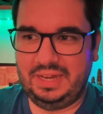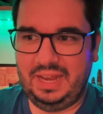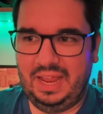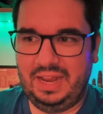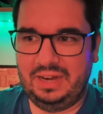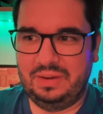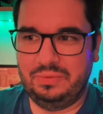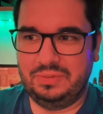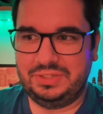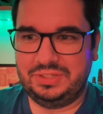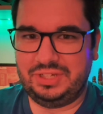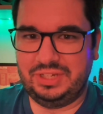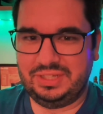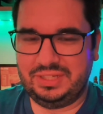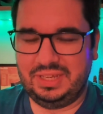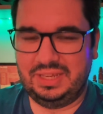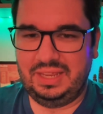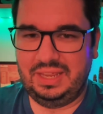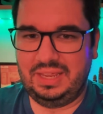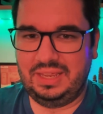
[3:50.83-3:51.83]
and it was just
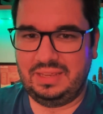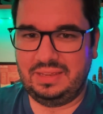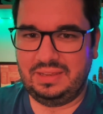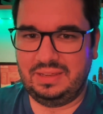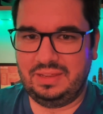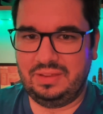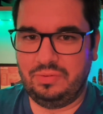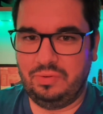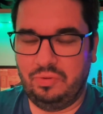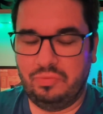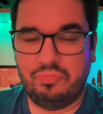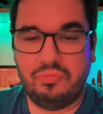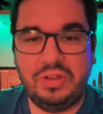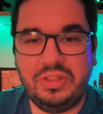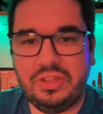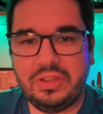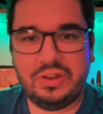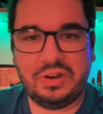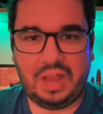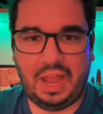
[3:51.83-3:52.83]
a
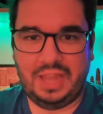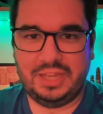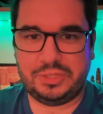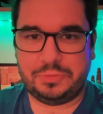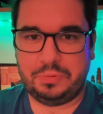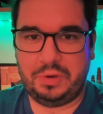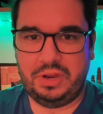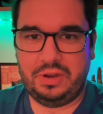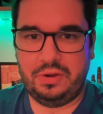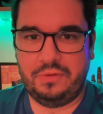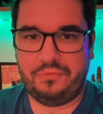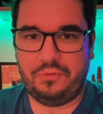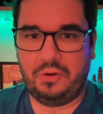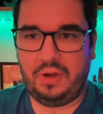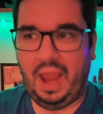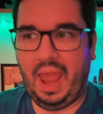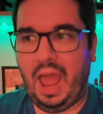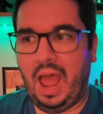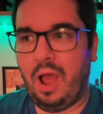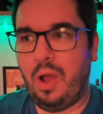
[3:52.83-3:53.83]
really good icebreaker for
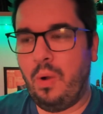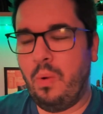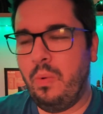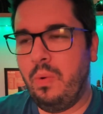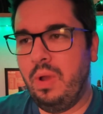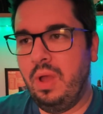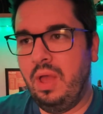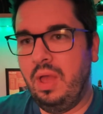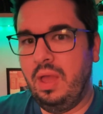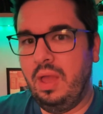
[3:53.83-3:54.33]
how